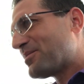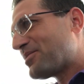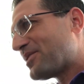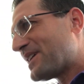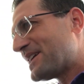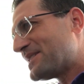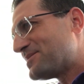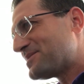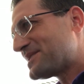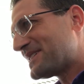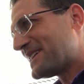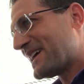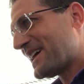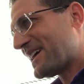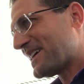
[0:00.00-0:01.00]
apply them
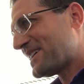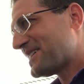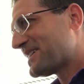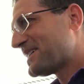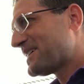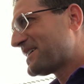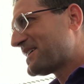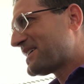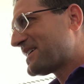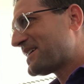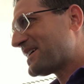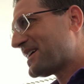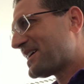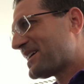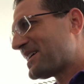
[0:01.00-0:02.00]
today
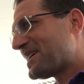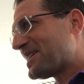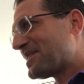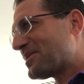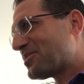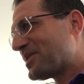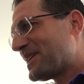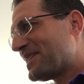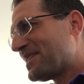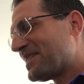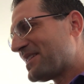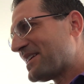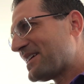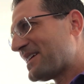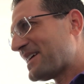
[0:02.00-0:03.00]

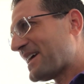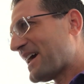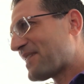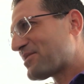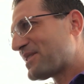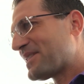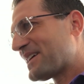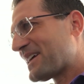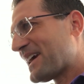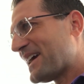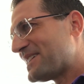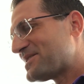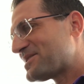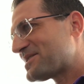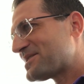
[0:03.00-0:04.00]
when everything
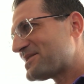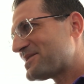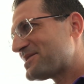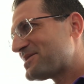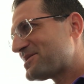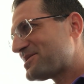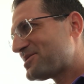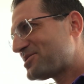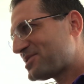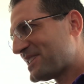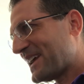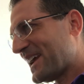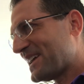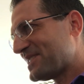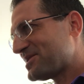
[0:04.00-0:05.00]
has
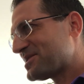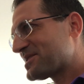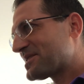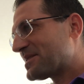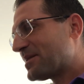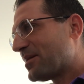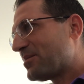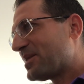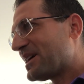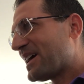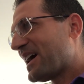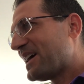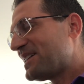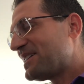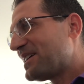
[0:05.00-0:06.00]
changed. But
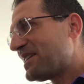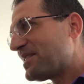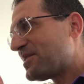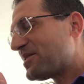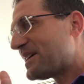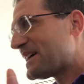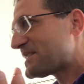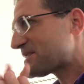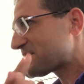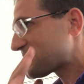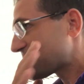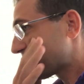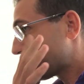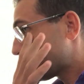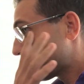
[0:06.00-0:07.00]
I
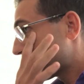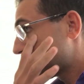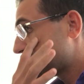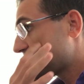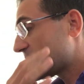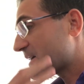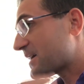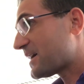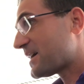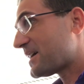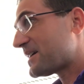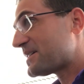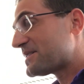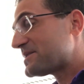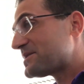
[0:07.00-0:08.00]
nonetheless
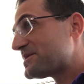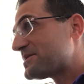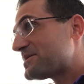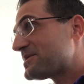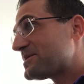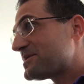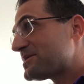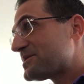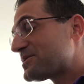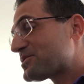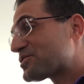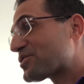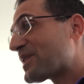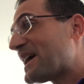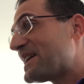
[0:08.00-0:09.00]

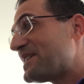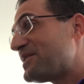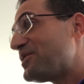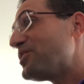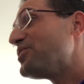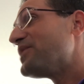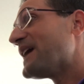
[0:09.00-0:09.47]
try to do